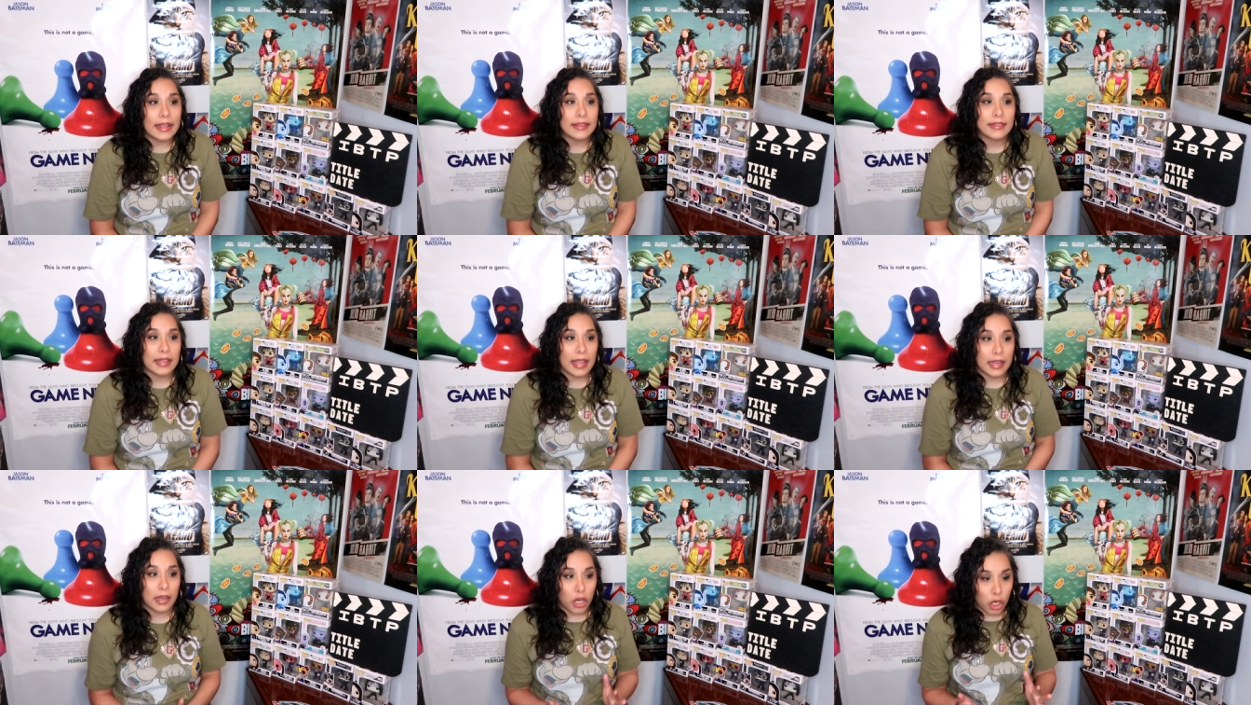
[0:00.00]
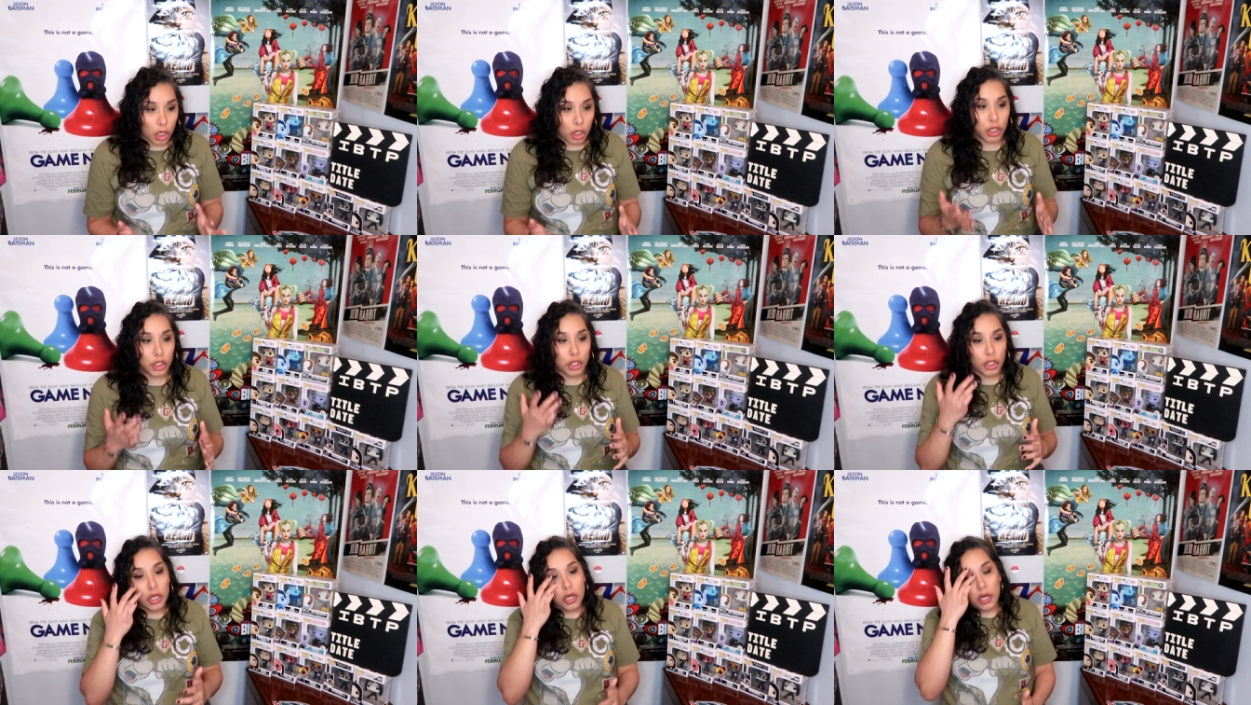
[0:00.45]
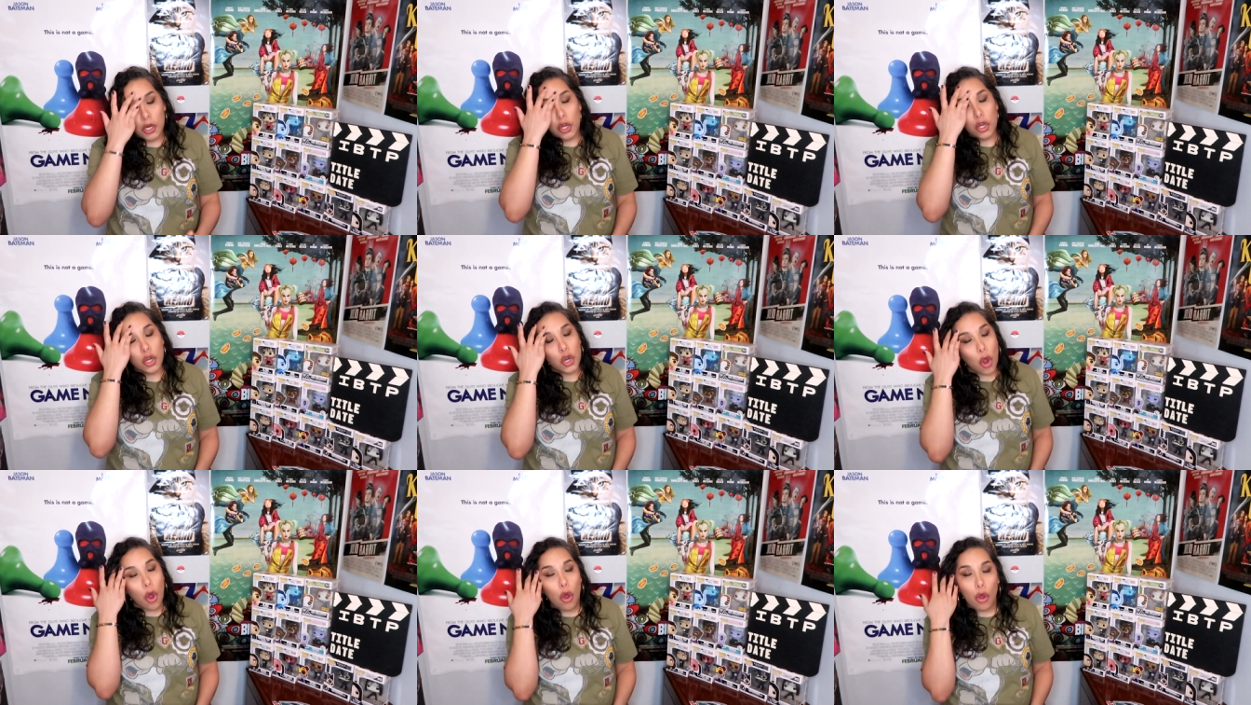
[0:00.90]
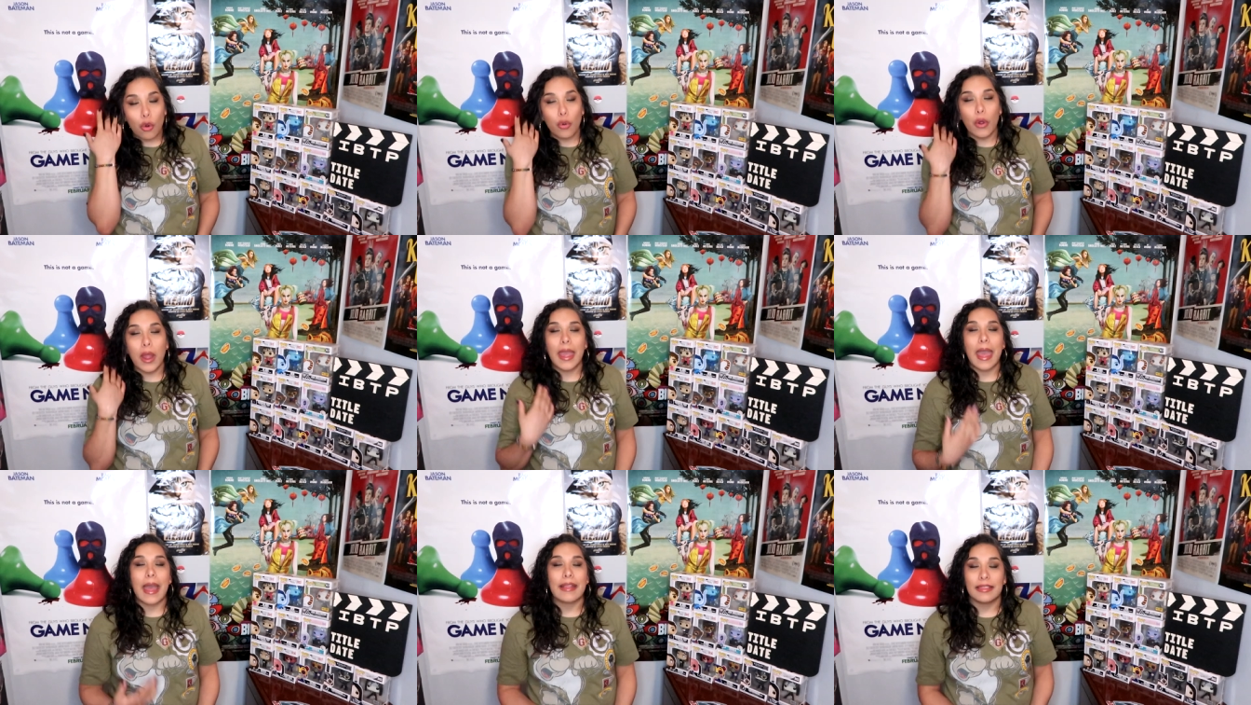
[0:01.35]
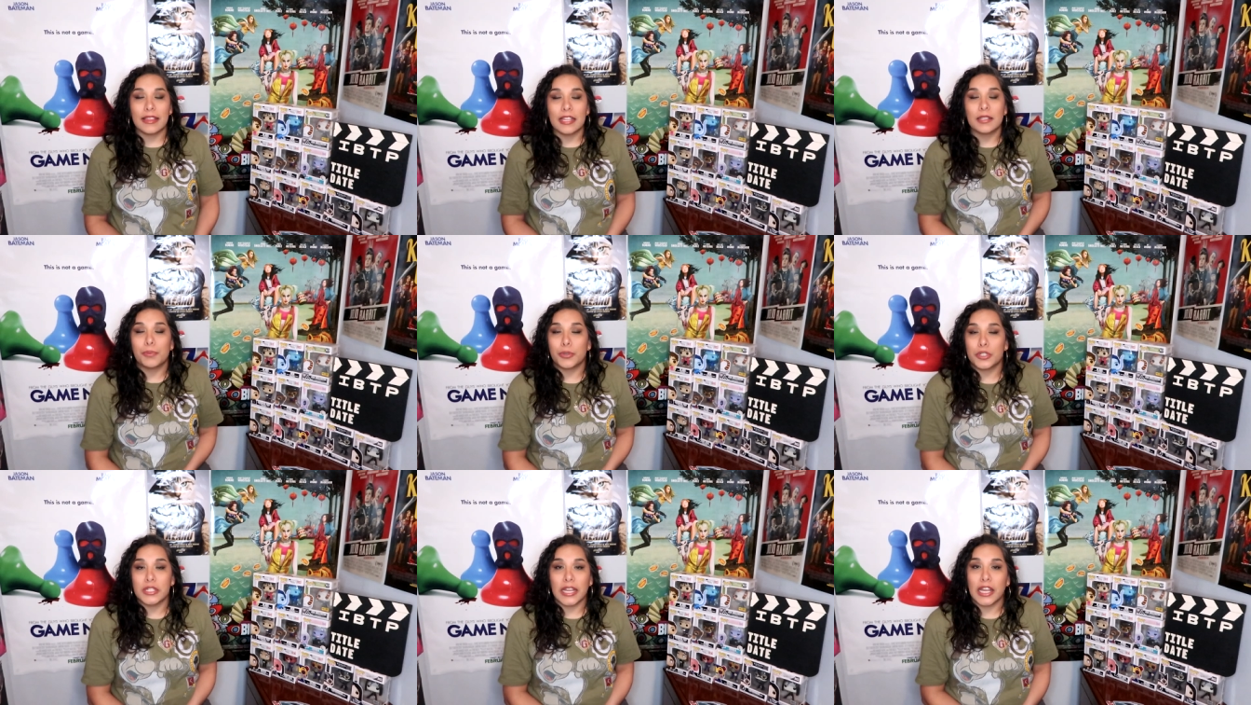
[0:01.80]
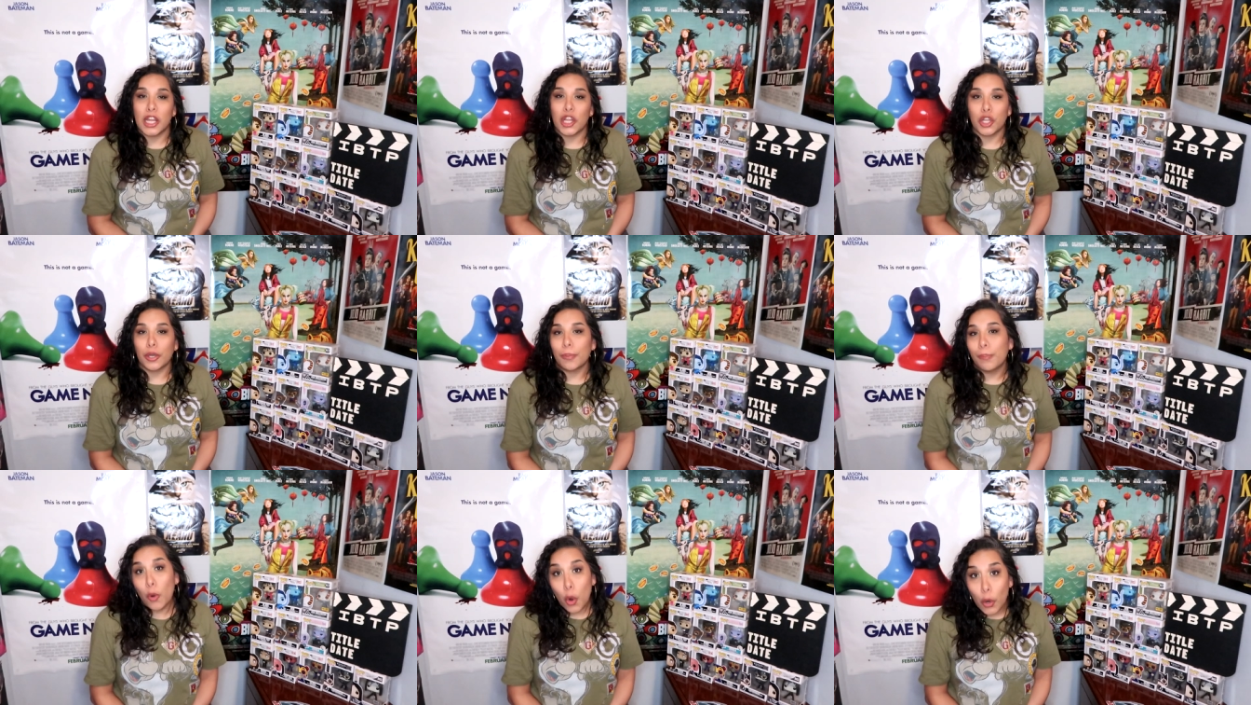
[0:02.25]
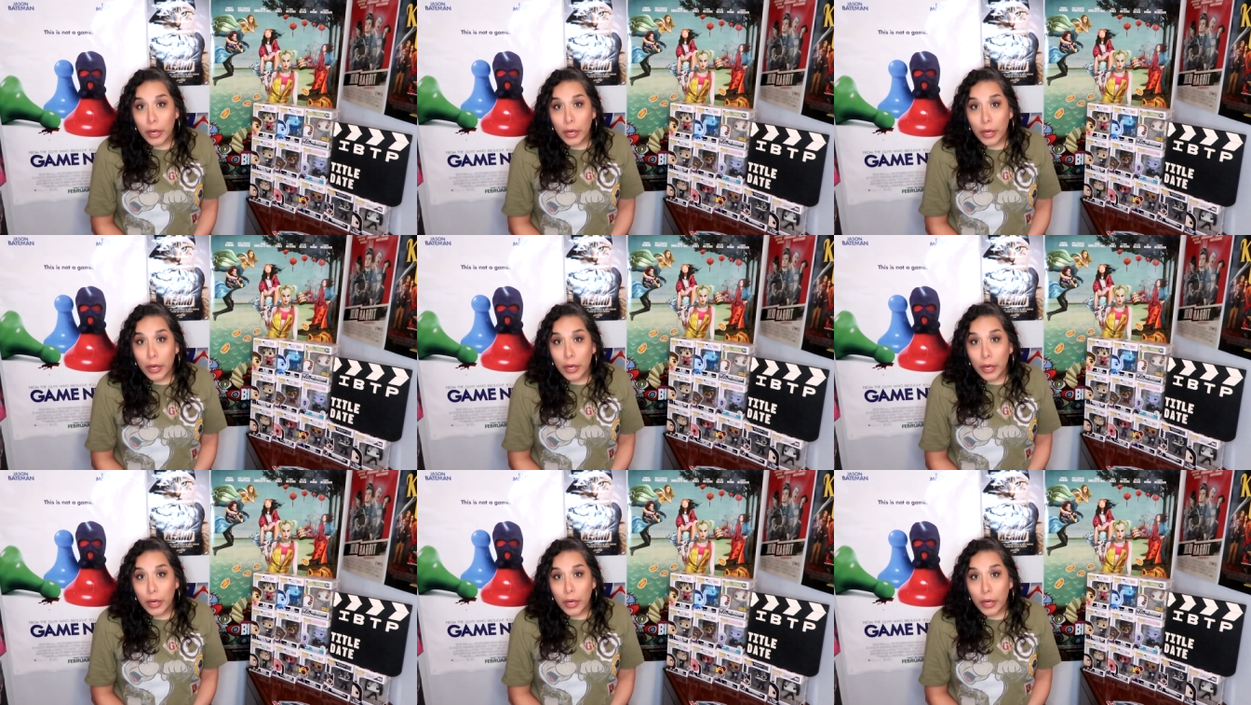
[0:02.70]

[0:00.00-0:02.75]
That's like her goal at this particular